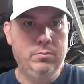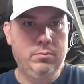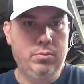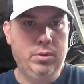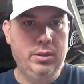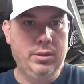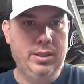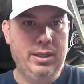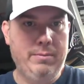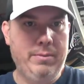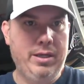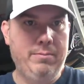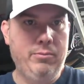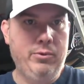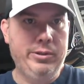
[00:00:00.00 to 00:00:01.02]
Print that
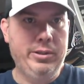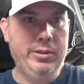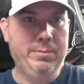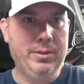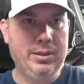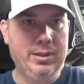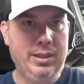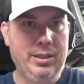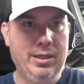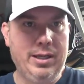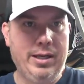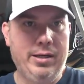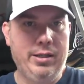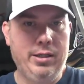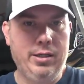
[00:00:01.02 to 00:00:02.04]
bad boy up and get it
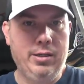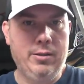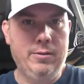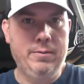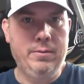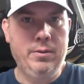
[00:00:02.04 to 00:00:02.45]
out of here.